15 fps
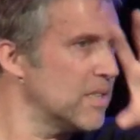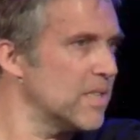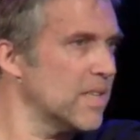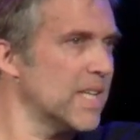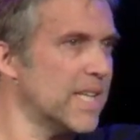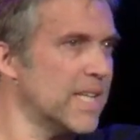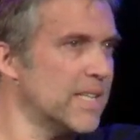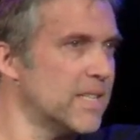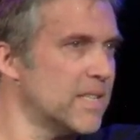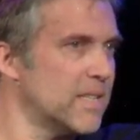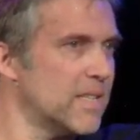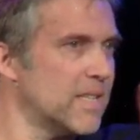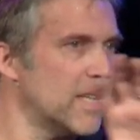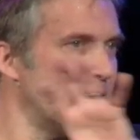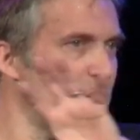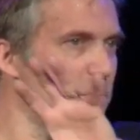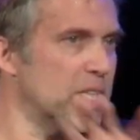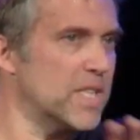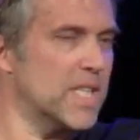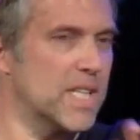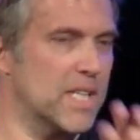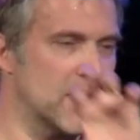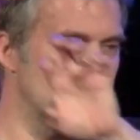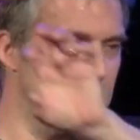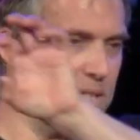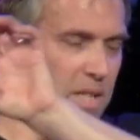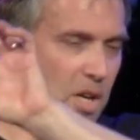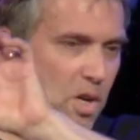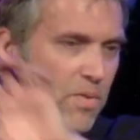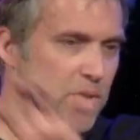to lead and be
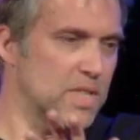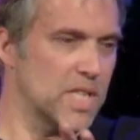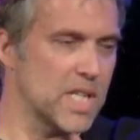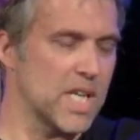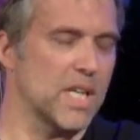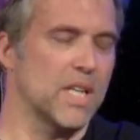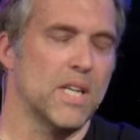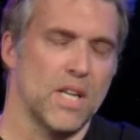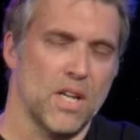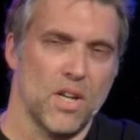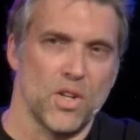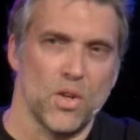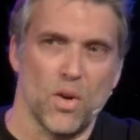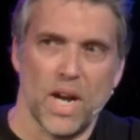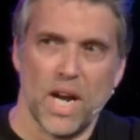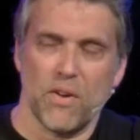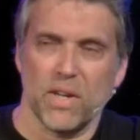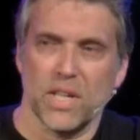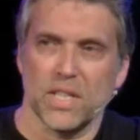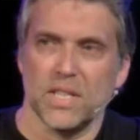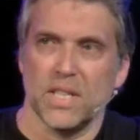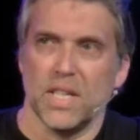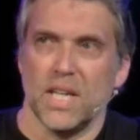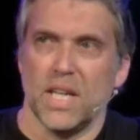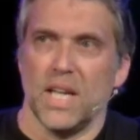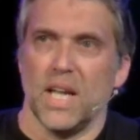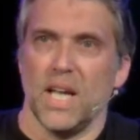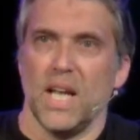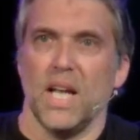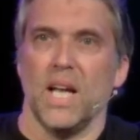deacons overseeing your areas.
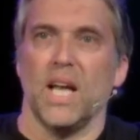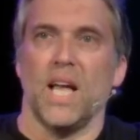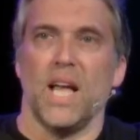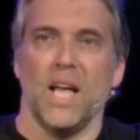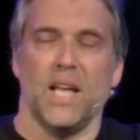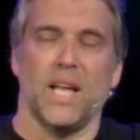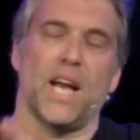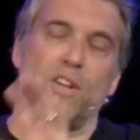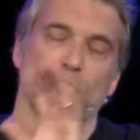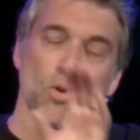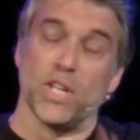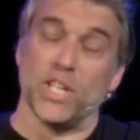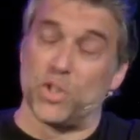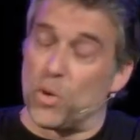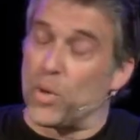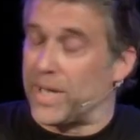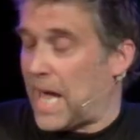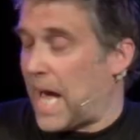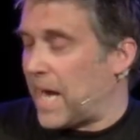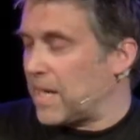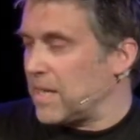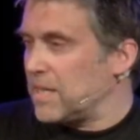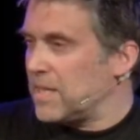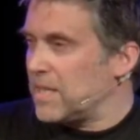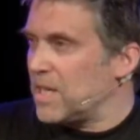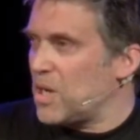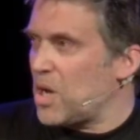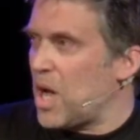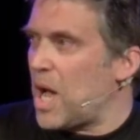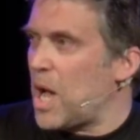And you're already doing that.
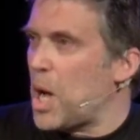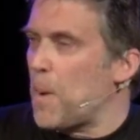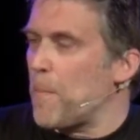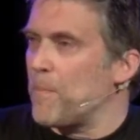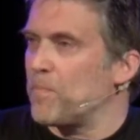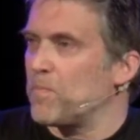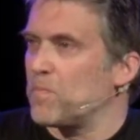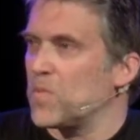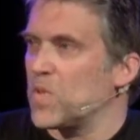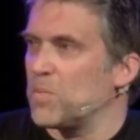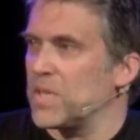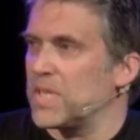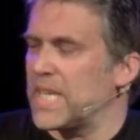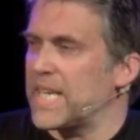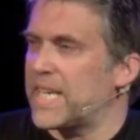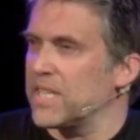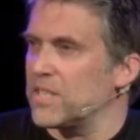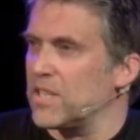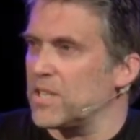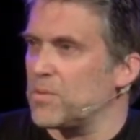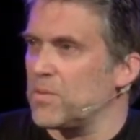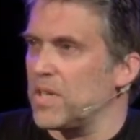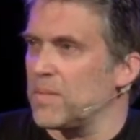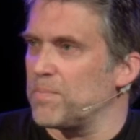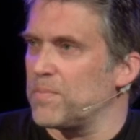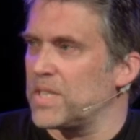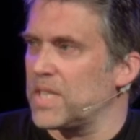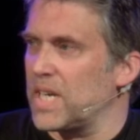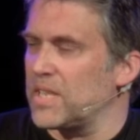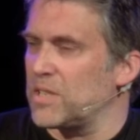Um, but deacons, I just want
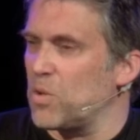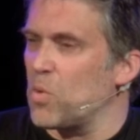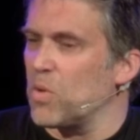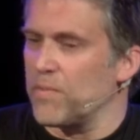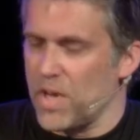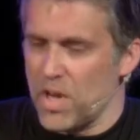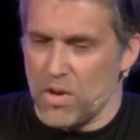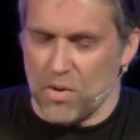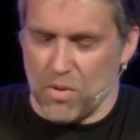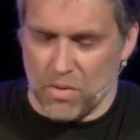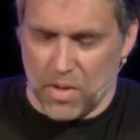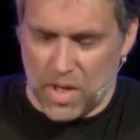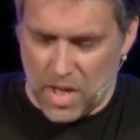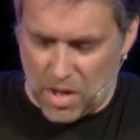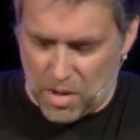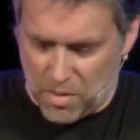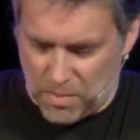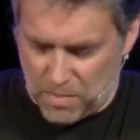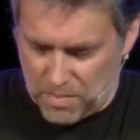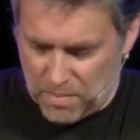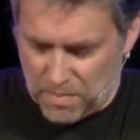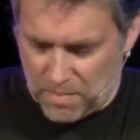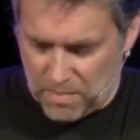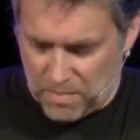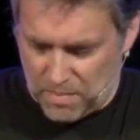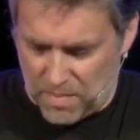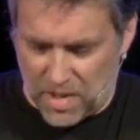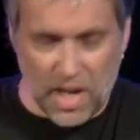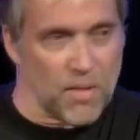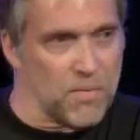to say to all of you, you know,
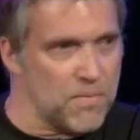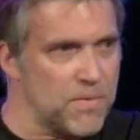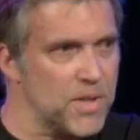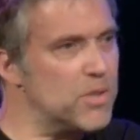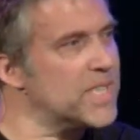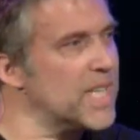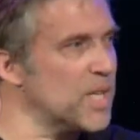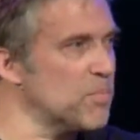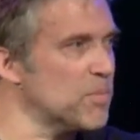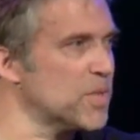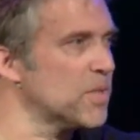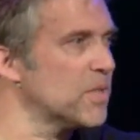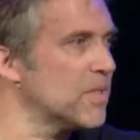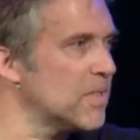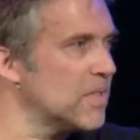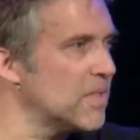love your teams.